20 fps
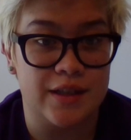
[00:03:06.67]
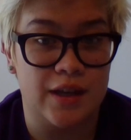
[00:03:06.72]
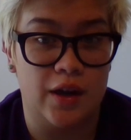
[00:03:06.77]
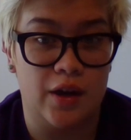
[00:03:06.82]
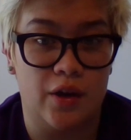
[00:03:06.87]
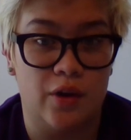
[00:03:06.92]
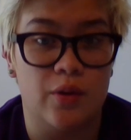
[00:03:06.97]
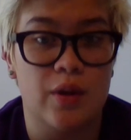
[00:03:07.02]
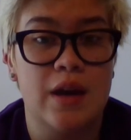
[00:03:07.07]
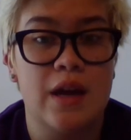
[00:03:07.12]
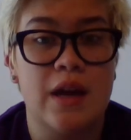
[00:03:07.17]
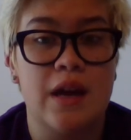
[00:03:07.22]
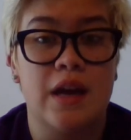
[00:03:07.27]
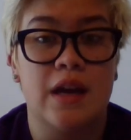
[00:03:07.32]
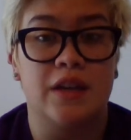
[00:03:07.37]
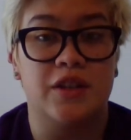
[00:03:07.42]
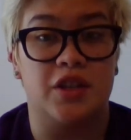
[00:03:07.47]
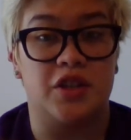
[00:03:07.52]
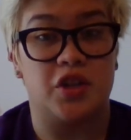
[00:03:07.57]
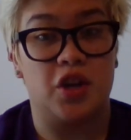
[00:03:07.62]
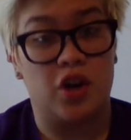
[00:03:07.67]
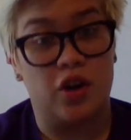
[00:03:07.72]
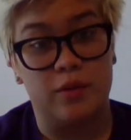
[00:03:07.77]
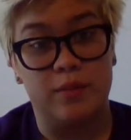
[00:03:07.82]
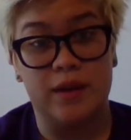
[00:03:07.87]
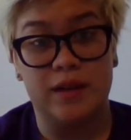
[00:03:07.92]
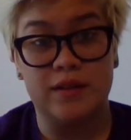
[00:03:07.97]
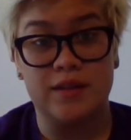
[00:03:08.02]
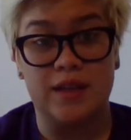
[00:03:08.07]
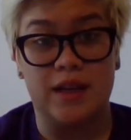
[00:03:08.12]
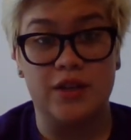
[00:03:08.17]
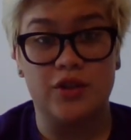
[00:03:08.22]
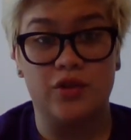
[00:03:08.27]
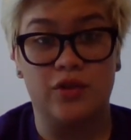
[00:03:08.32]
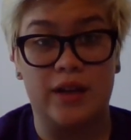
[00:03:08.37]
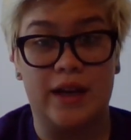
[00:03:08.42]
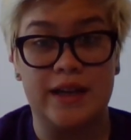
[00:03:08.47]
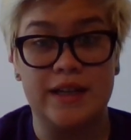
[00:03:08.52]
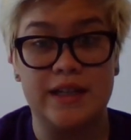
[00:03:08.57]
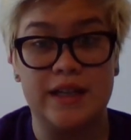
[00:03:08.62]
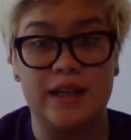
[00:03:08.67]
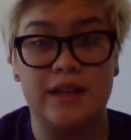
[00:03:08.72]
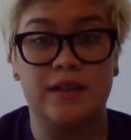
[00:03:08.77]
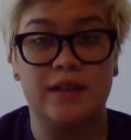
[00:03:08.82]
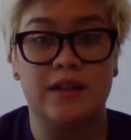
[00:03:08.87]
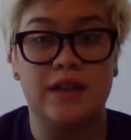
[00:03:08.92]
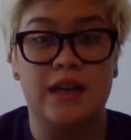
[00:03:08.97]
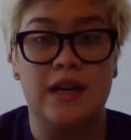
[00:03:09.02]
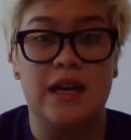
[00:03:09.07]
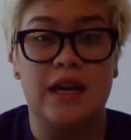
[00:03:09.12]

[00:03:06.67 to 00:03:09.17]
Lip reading: So determine central idea,